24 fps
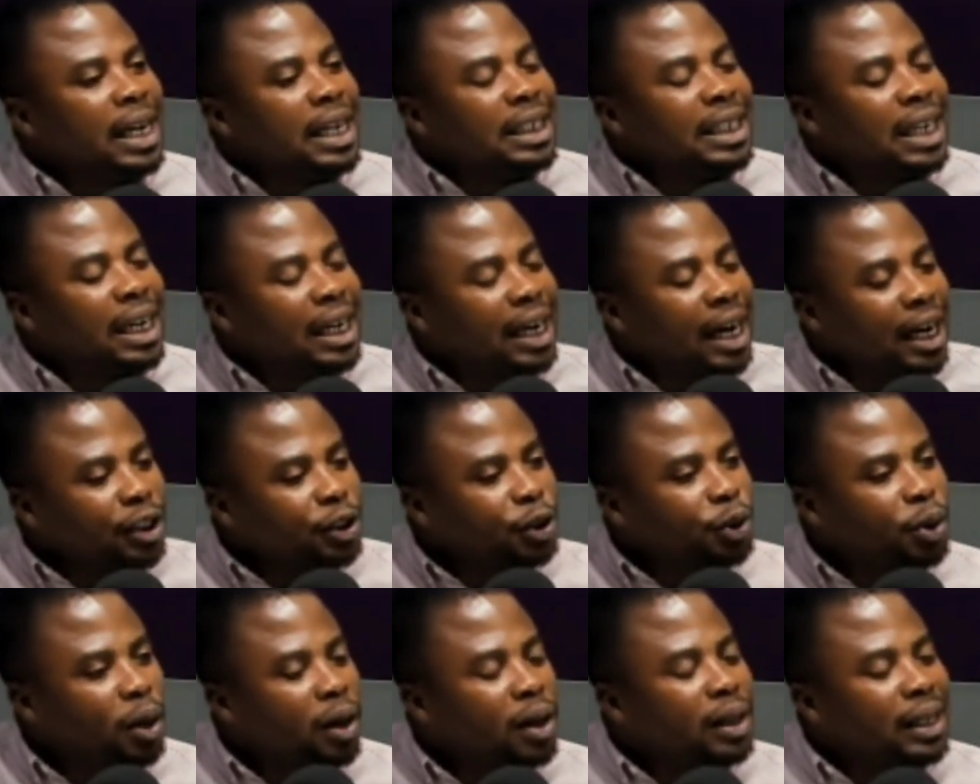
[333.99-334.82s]
the
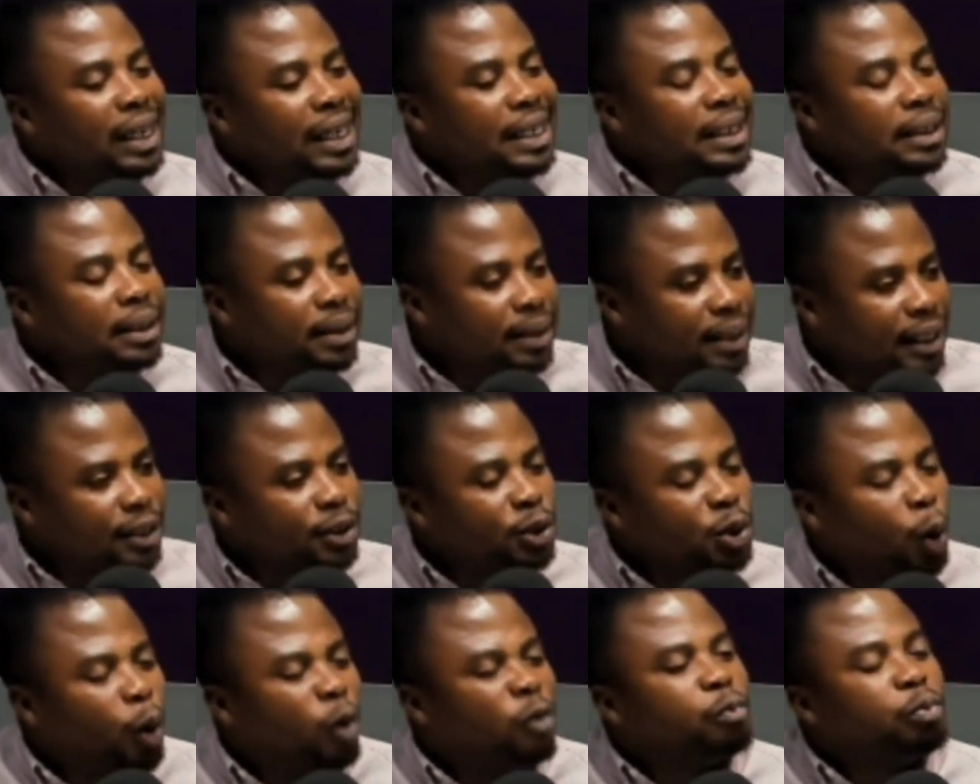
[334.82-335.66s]
natural
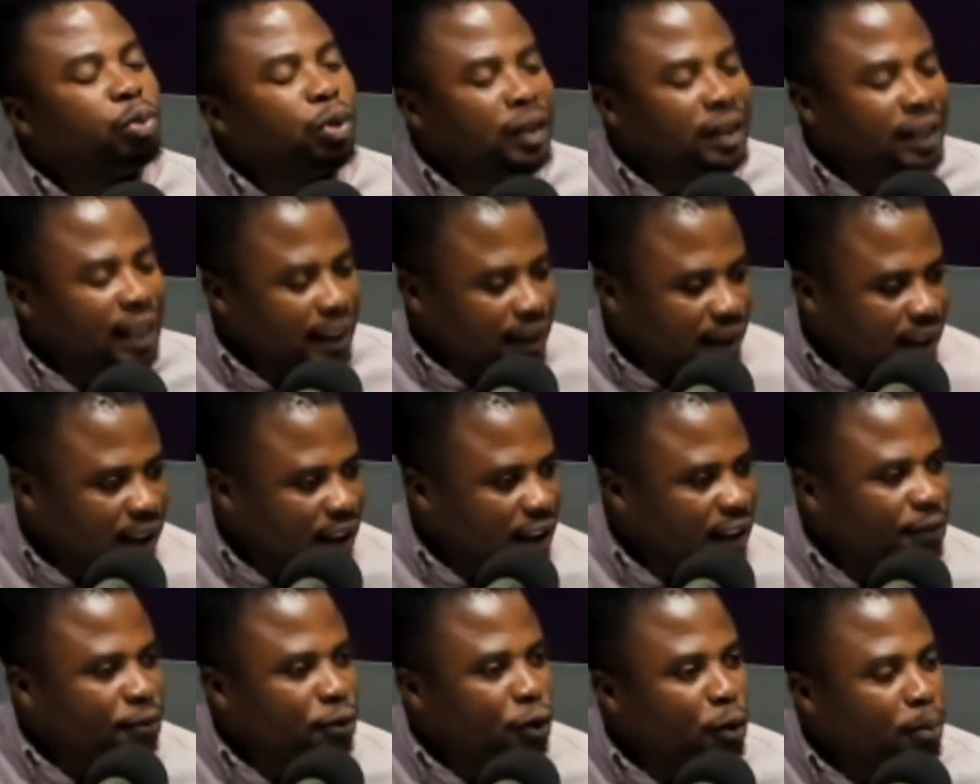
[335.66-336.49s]
instinct of protecting
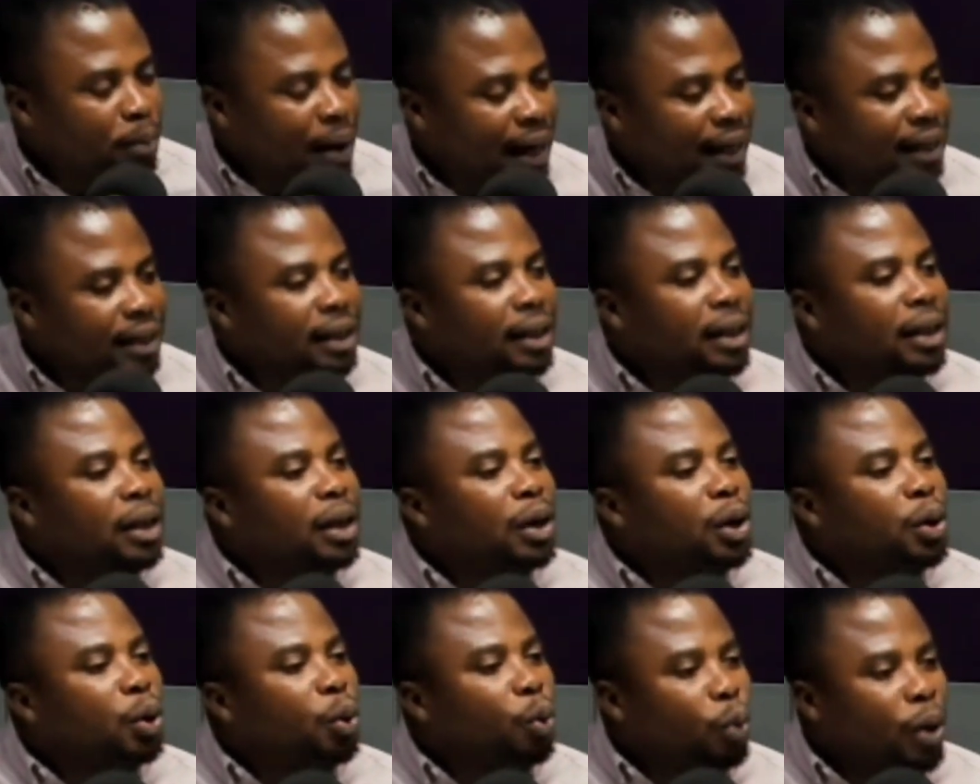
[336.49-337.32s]
his fullback
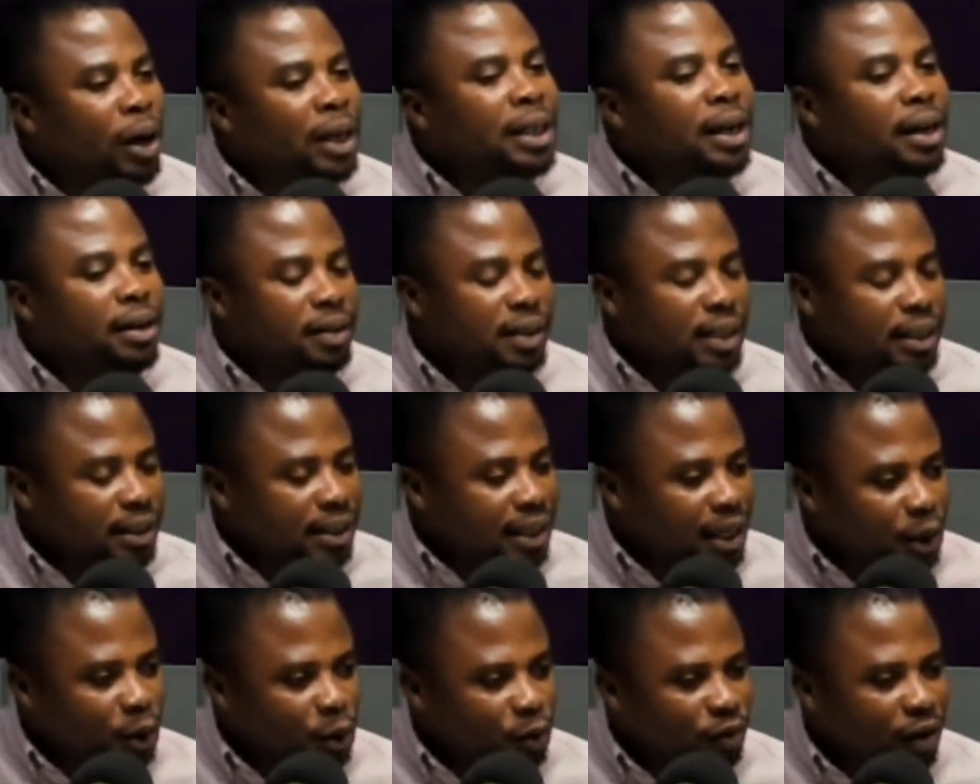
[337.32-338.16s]
when there is a
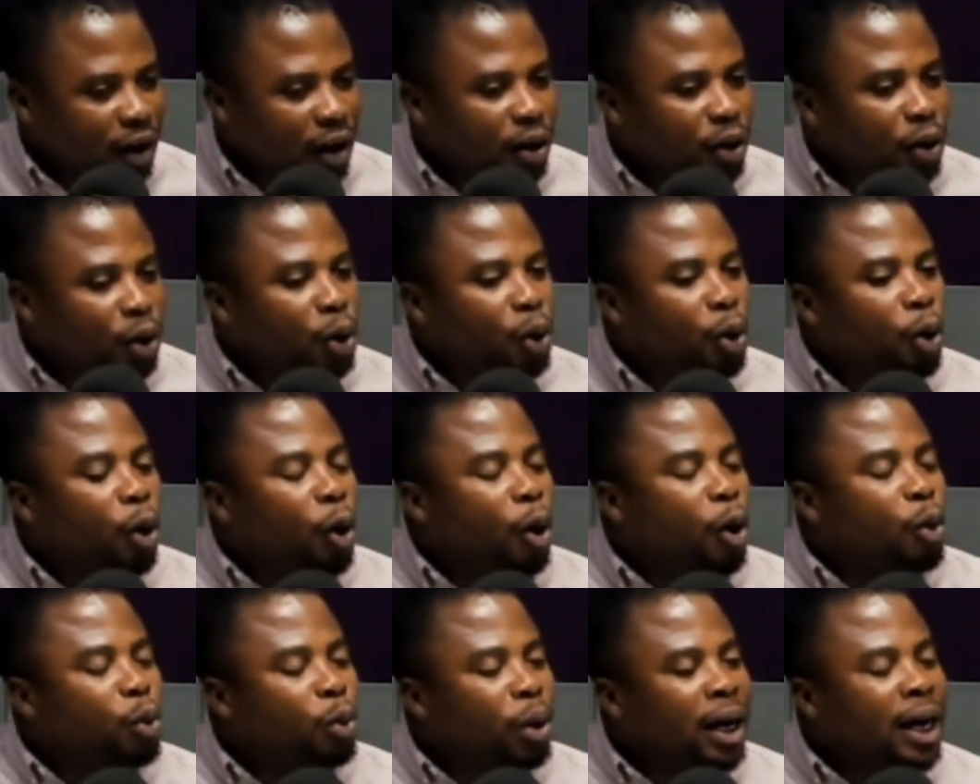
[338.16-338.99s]
turnover
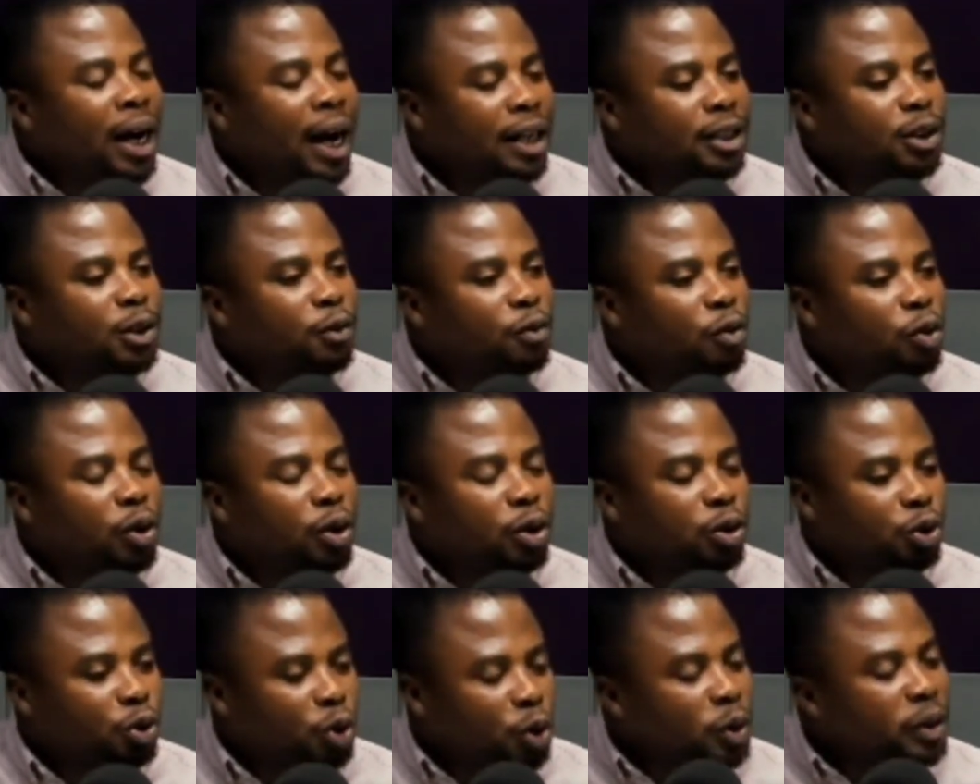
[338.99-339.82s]
or when Hartlepool
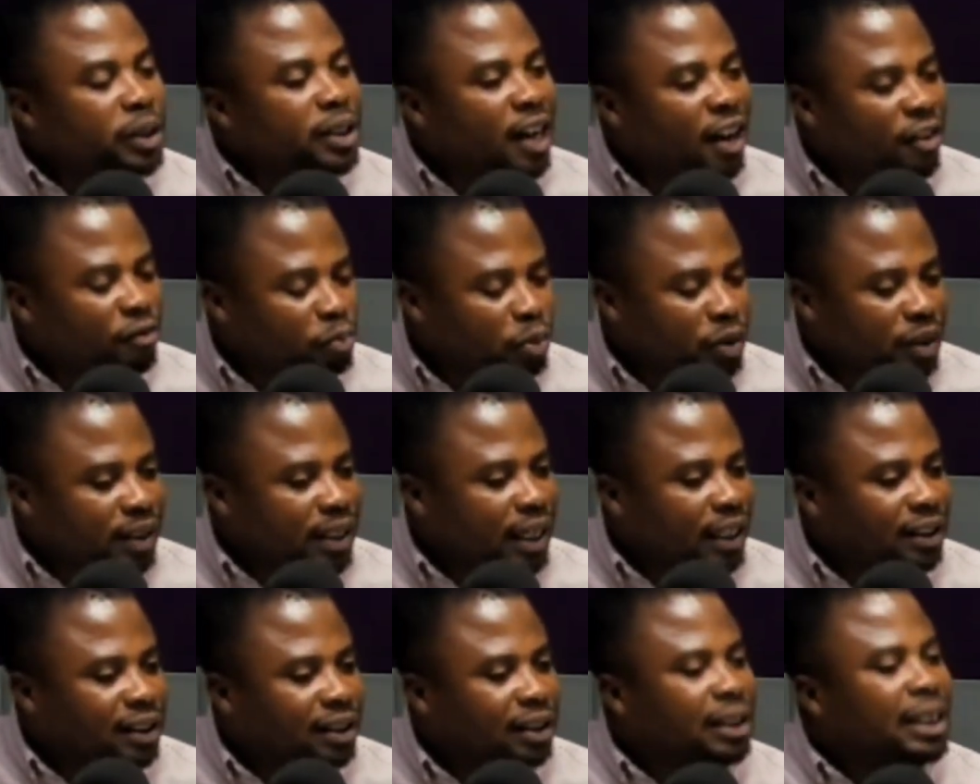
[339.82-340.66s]
don't have
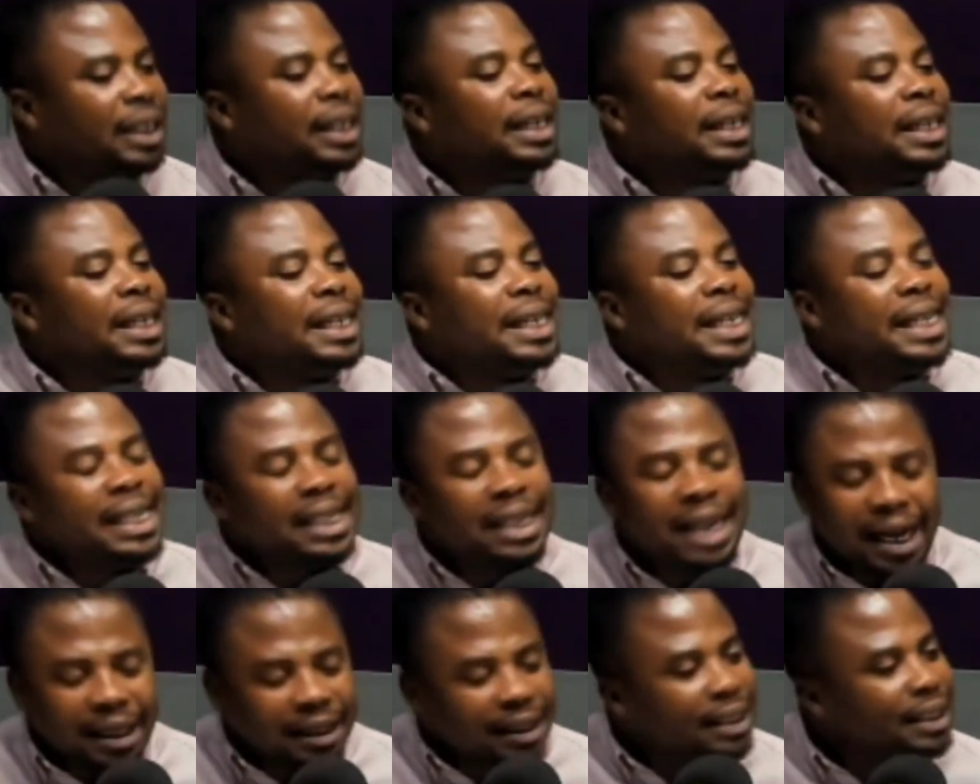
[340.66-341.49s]
possession, he
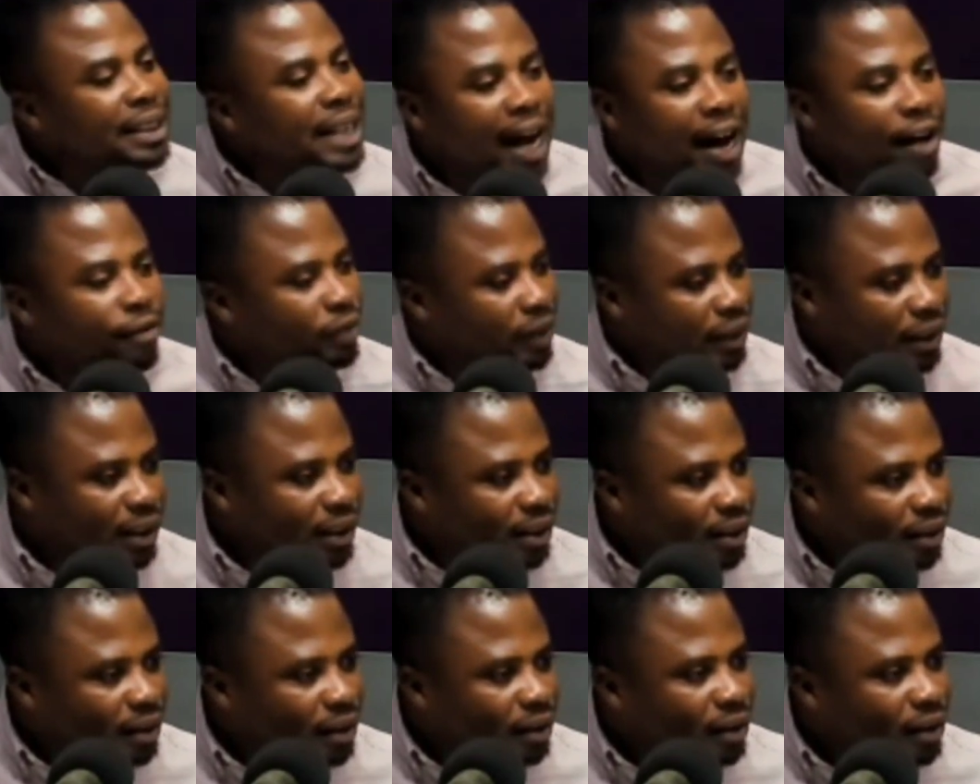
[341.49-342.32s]
doesn't have it